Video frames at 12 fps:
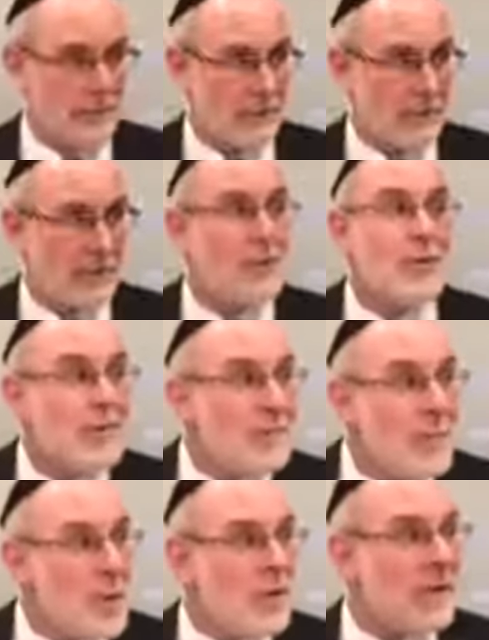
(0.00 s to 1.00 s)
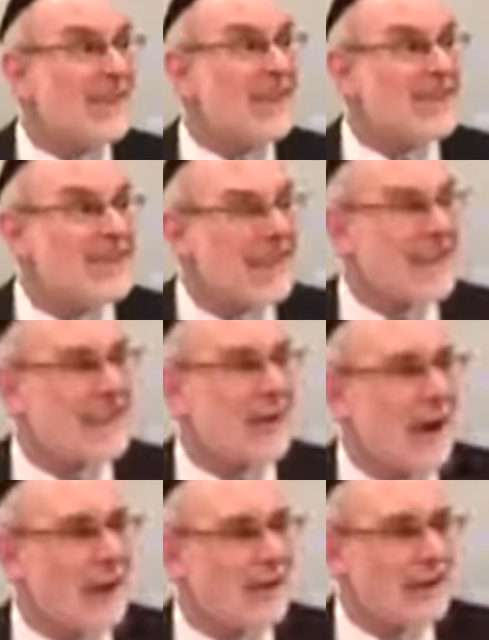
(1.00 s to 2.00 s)
They couldn't move. They're stuck in their
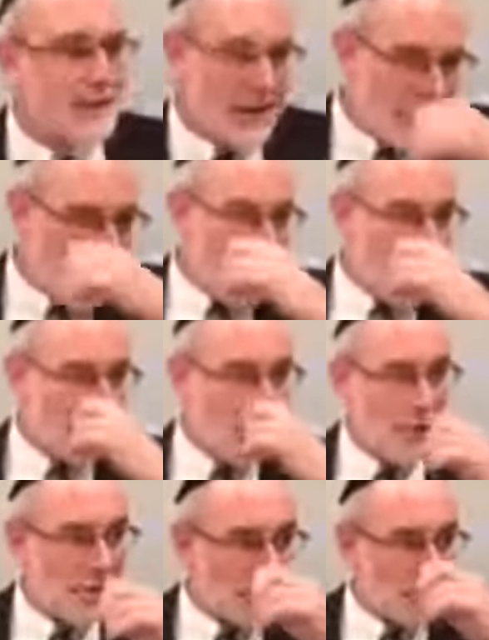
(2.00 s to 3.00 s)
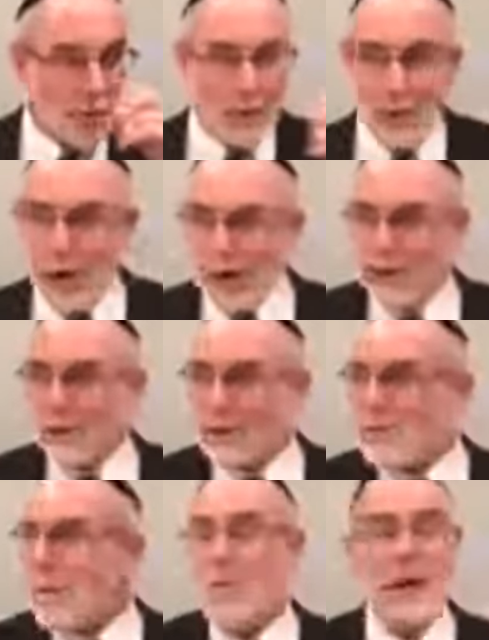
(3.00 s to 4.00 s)
houses. And Moshe told all the Jewish
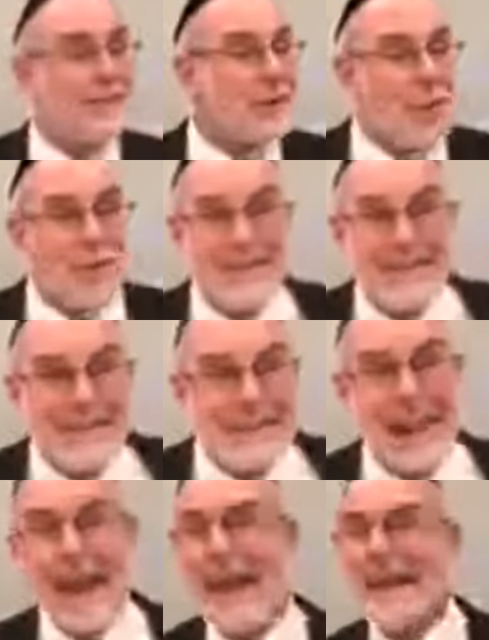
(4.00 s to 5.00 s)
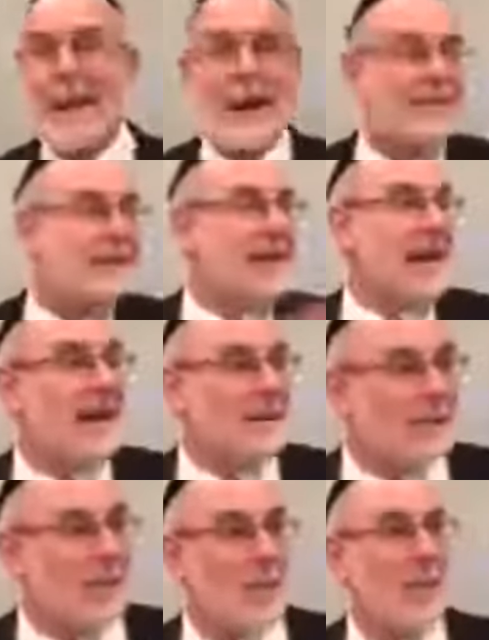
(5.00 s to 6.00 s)
people, you have to go and scan every single house
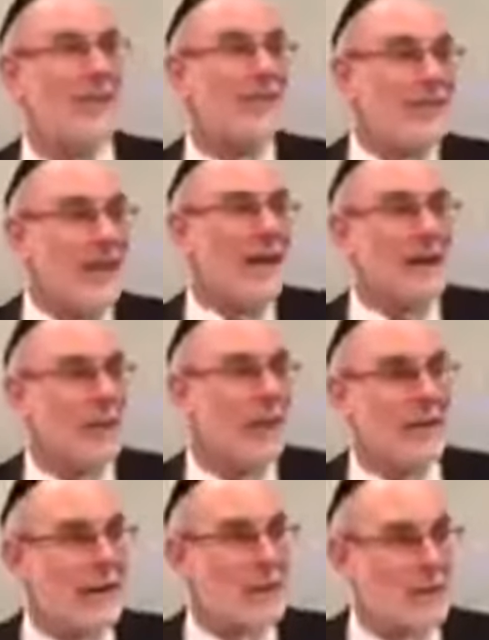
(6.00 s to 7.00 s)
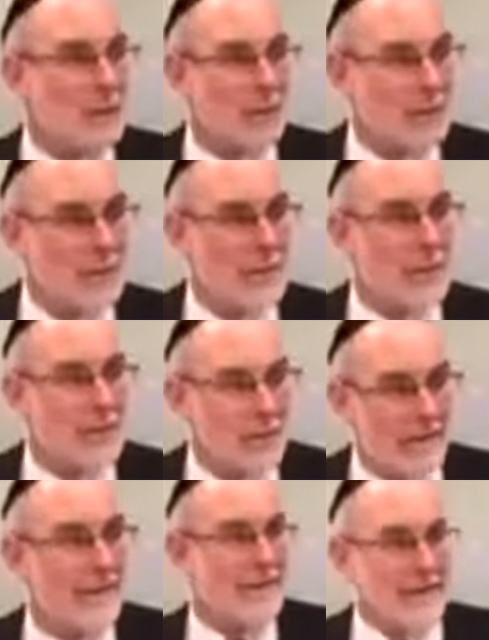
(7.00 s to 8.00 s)
for to find out where that jewelry is because we
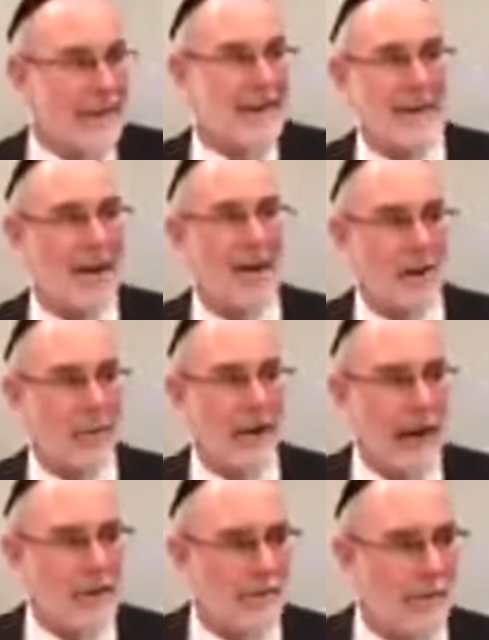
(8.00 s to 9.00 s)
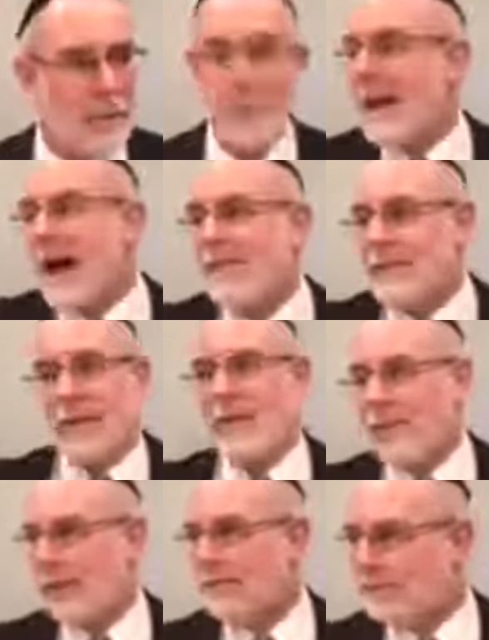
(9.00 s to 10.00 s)
have to take it on our way out. We have to
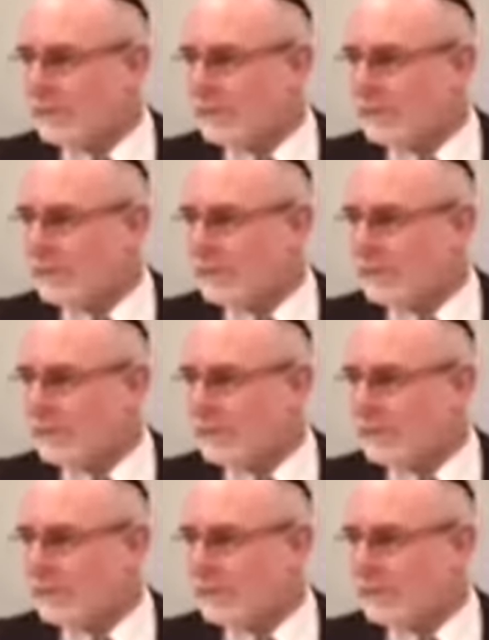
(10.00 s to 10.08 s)
do it.